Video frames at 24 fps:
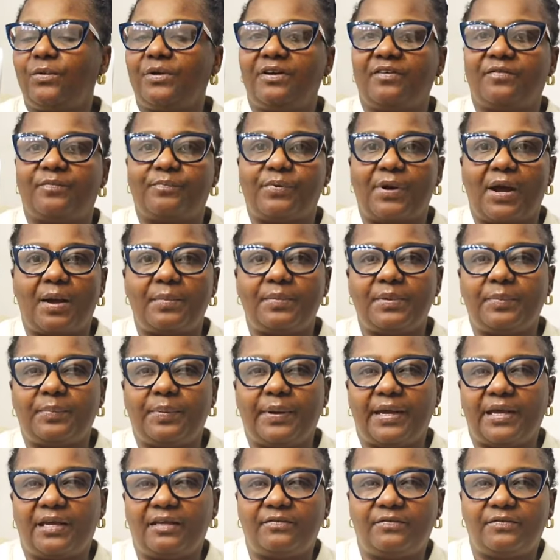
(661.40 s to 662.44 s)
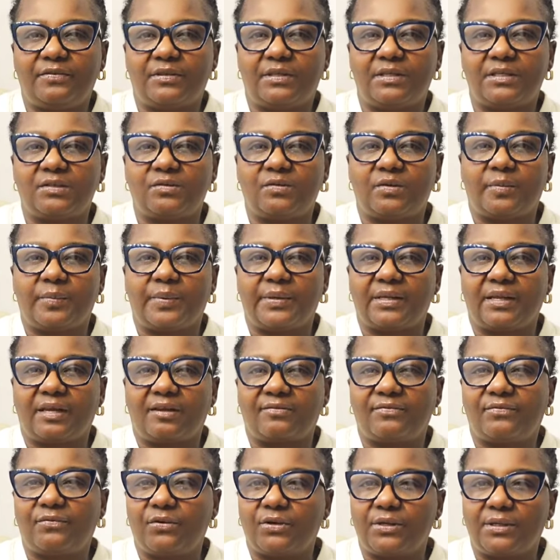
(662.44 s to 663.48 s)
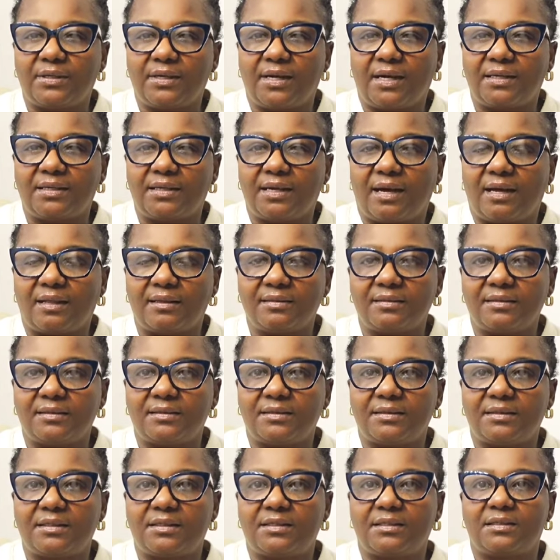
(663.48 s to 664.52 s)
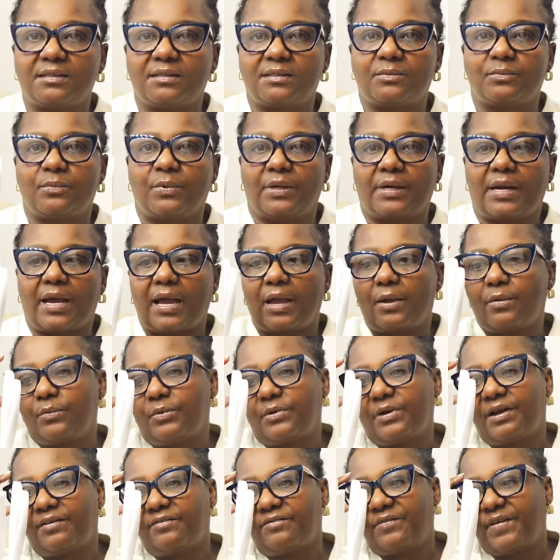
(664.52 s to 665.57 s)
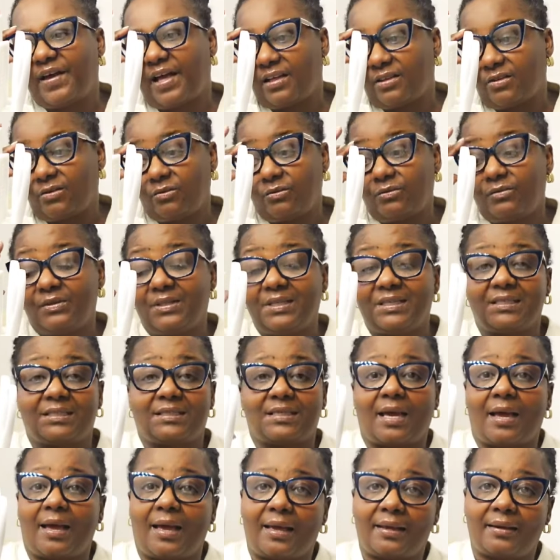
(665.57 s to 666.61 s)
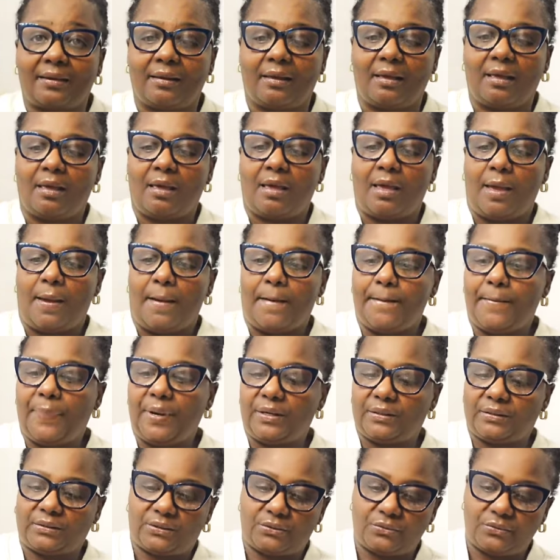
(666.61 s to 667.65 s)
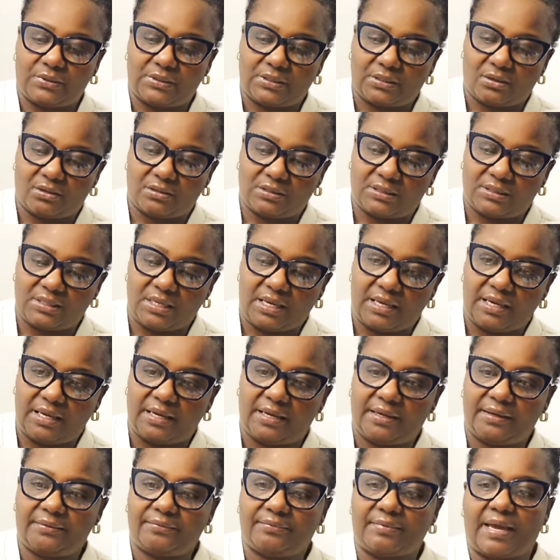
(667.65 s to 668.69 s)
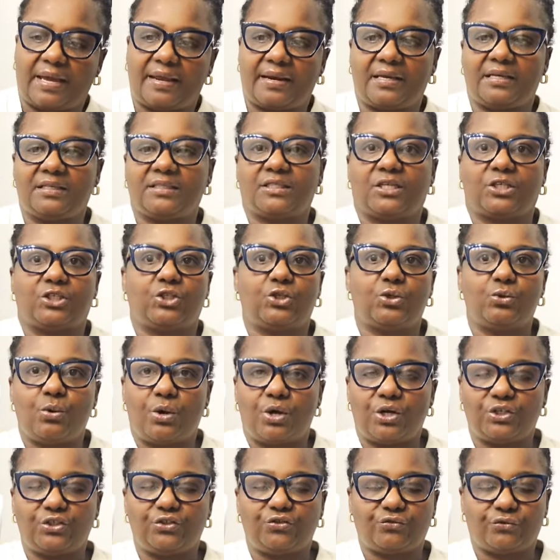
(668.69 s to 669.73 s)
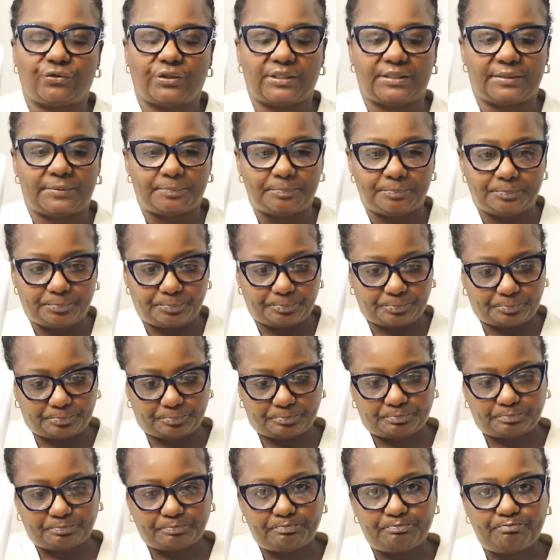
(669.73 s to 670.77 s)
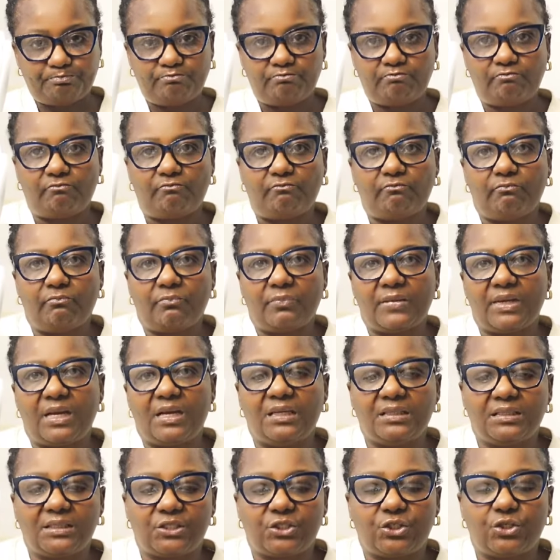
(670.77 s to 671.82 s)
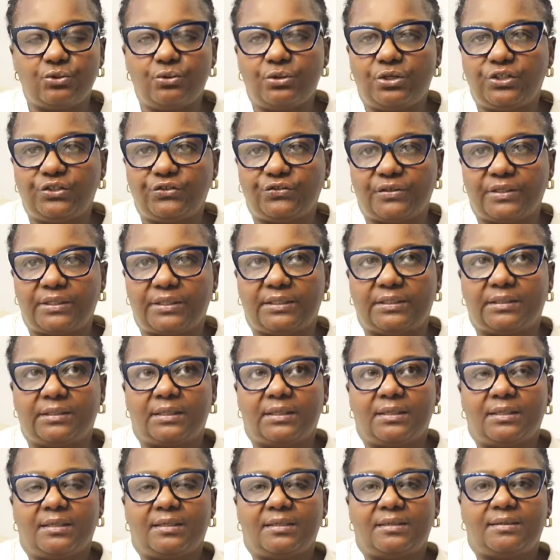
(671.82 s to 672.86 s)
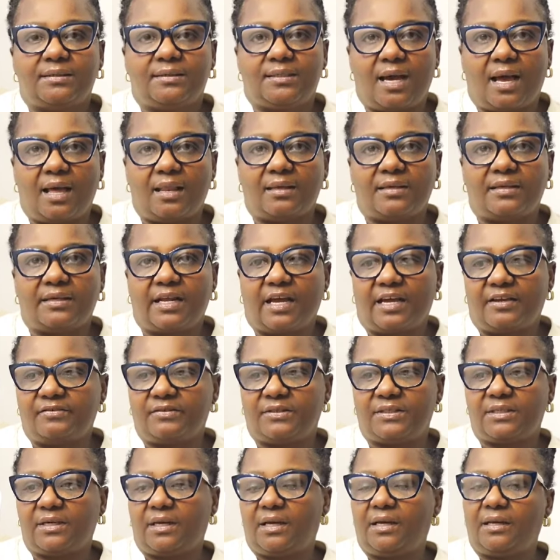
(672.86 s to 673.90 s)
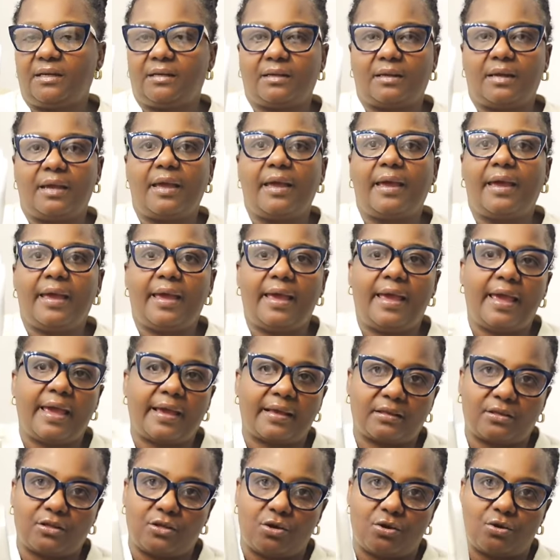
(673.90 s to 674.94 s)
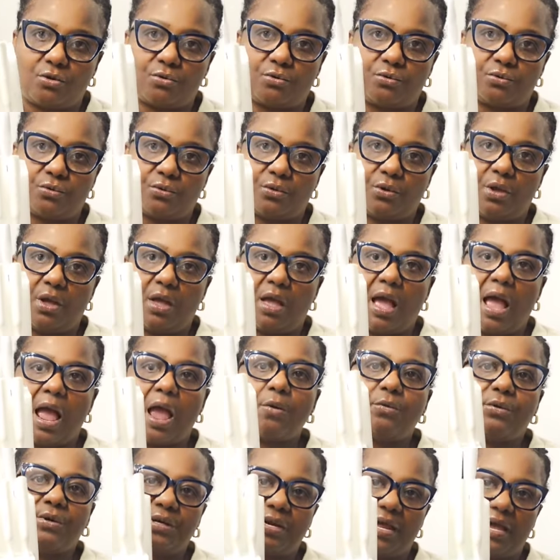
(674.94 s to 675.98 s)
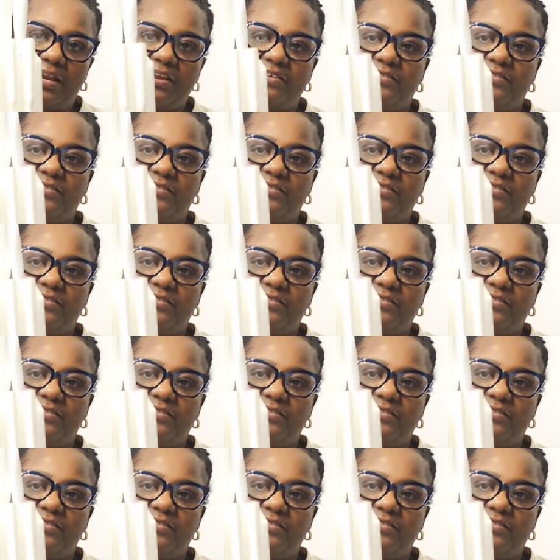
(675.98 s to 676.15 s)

I would have probably paid for this would have been like $49 is what I would have valued this at. But to say that it's a 200 is a $200 knife set, heck no. I would